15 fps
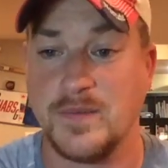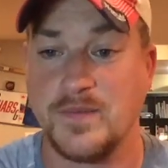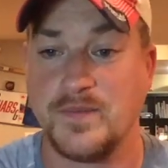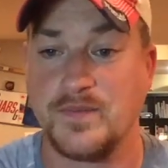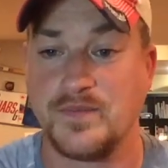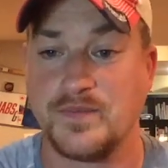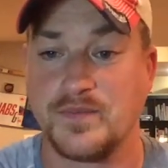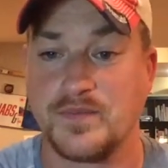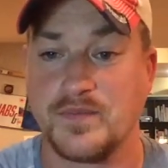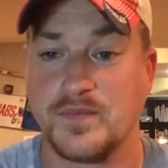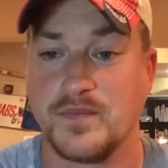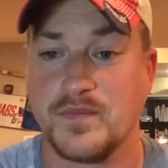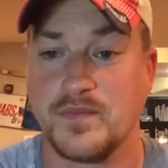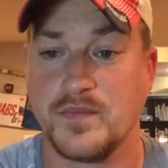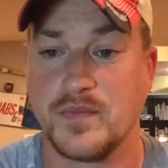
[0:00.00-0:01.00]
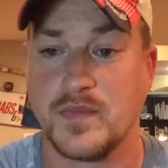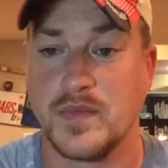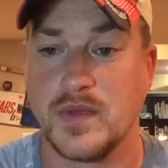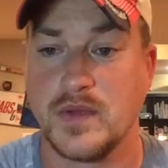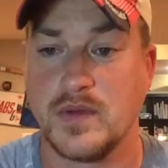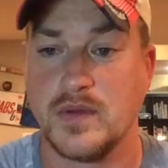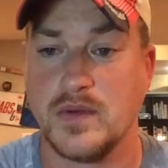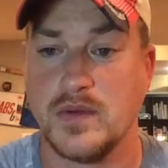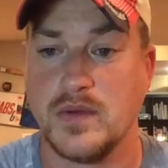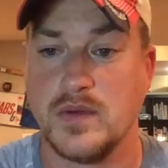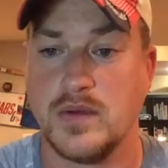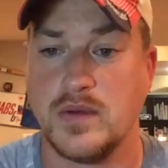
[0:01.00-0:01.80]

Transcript: [no speech]